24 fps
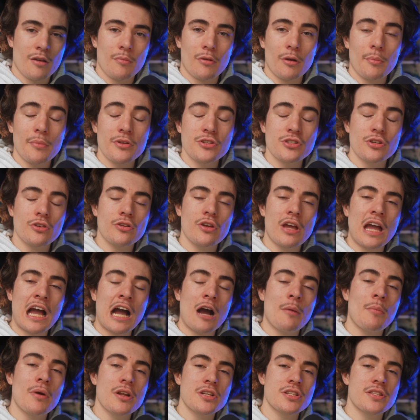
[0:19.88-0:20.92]
I'm going to show you
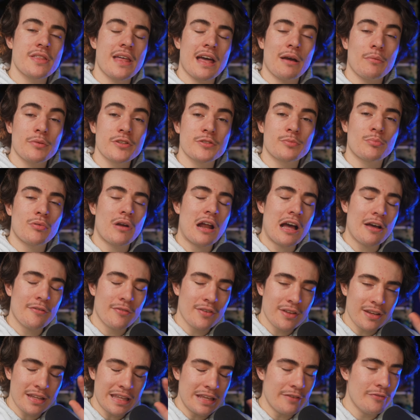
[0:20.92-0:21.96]
how much that was
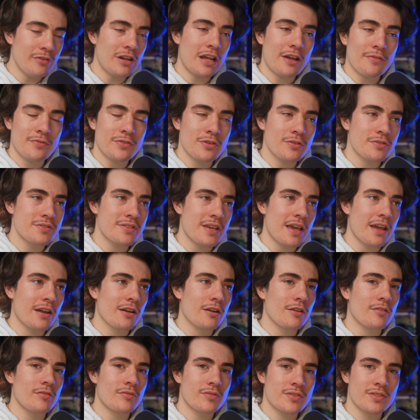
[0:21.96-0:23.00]
profit, even after
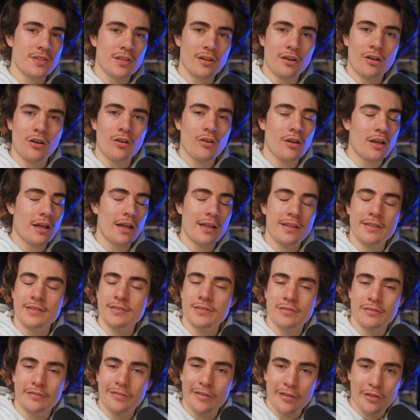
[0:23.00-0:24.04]
tariffs and all
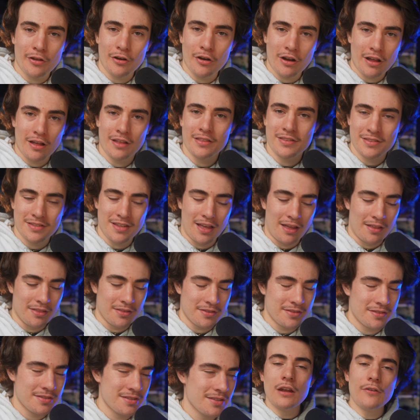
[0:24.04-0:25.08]
kinds of other
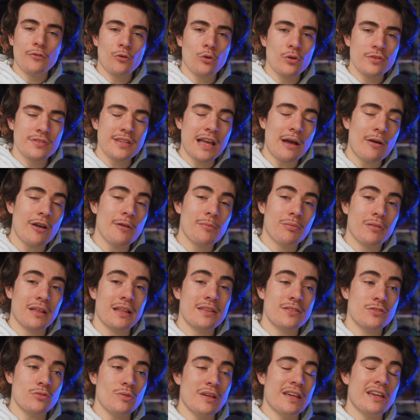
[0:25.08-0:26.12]
nonsense. And of course, how I
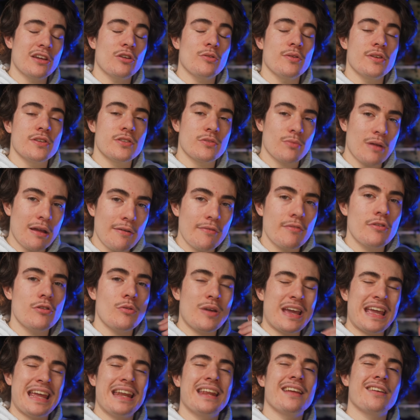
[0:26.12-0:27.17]
plan to increase revenue
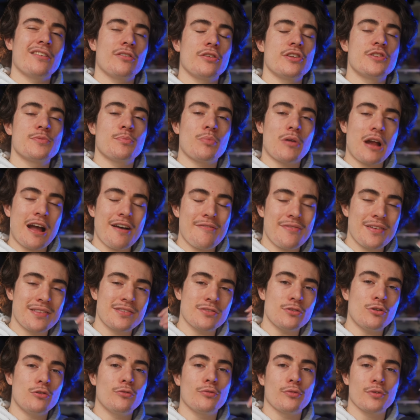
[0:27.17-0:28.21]
and increase
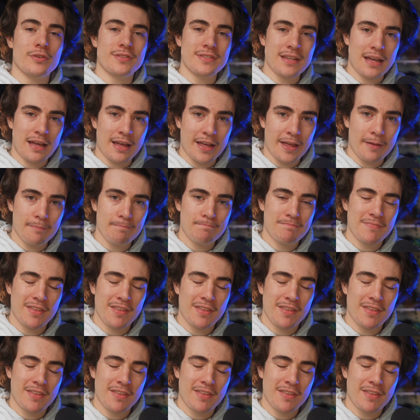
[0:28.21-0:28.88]
profits over time.